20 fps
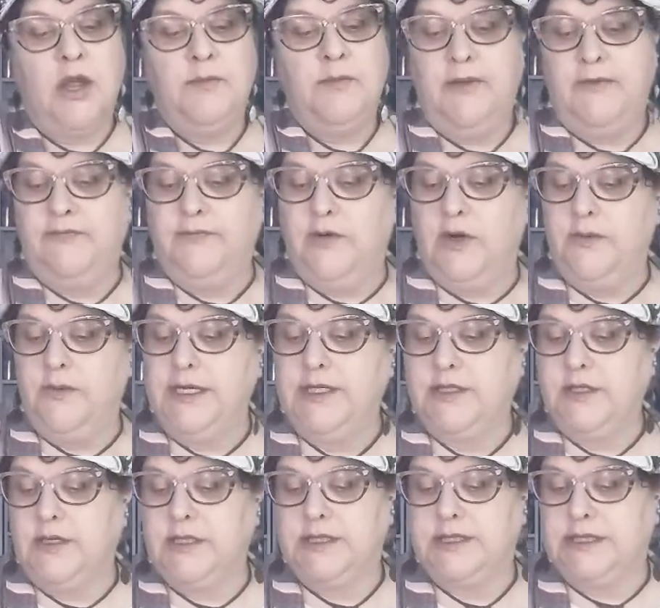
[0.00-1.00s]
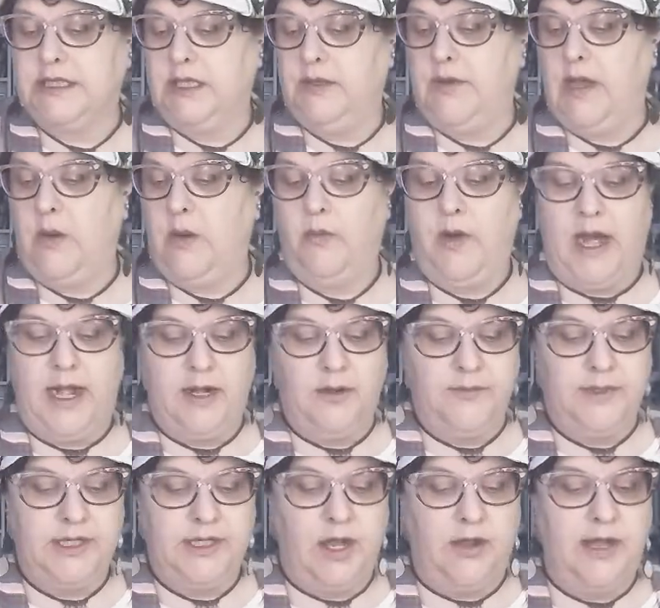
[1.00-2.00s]
before we do our silhouette, why don't
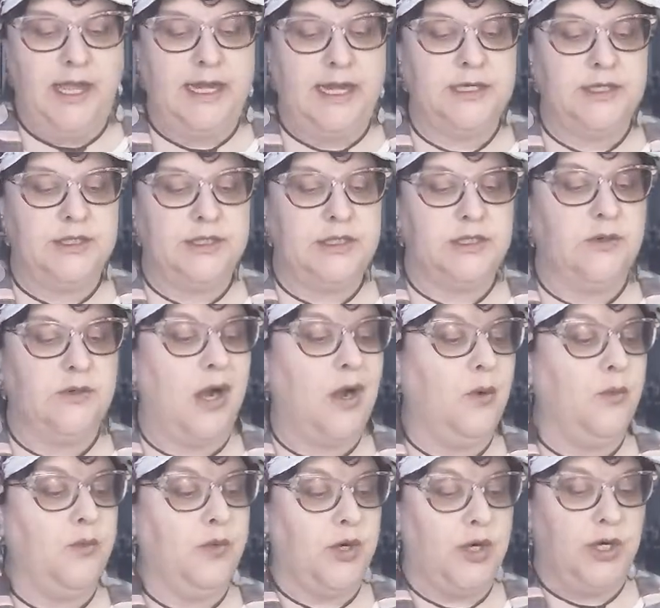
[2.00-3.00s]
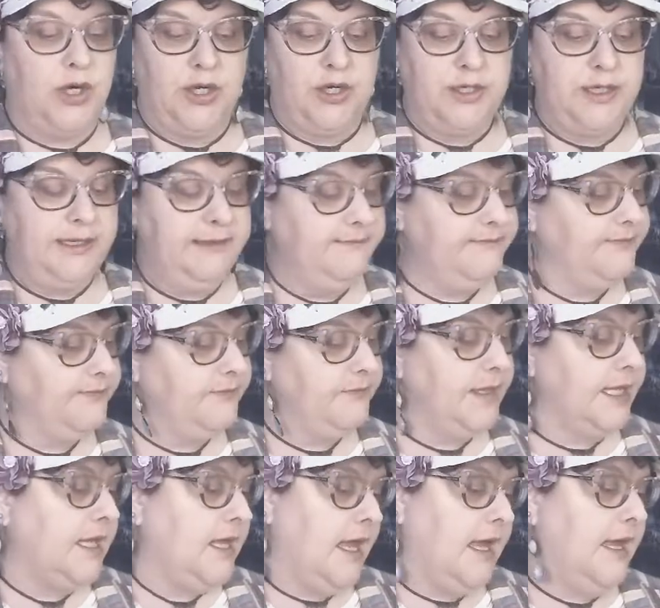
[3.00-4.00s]
we go ahead and do our word,
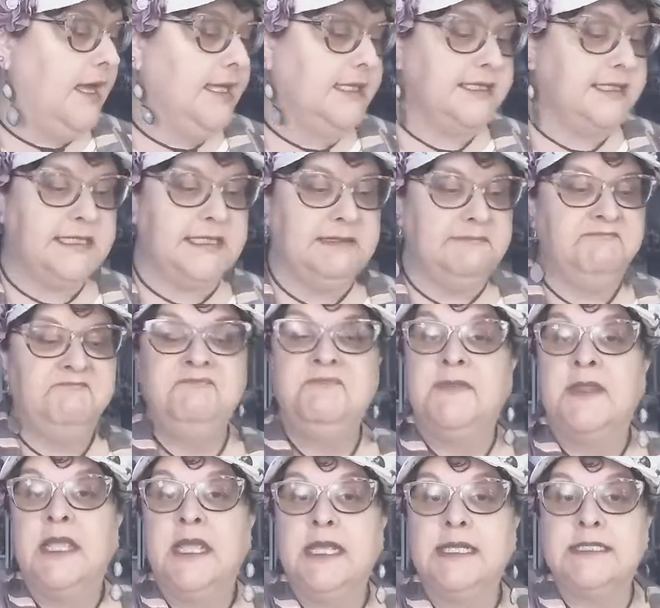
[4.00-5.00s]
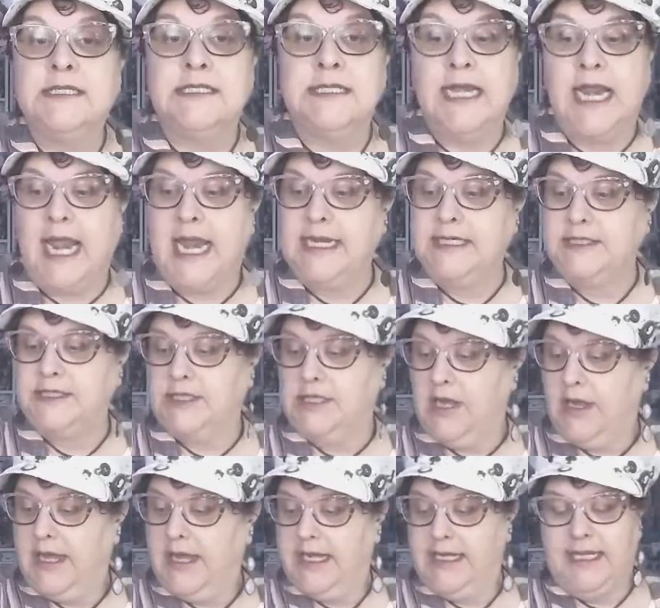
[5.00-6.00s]
because it's nice to
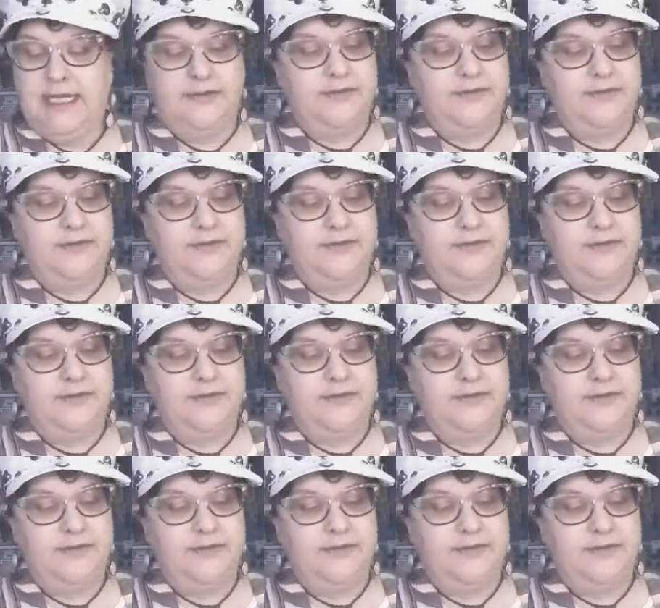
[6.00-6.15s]
go ahead and get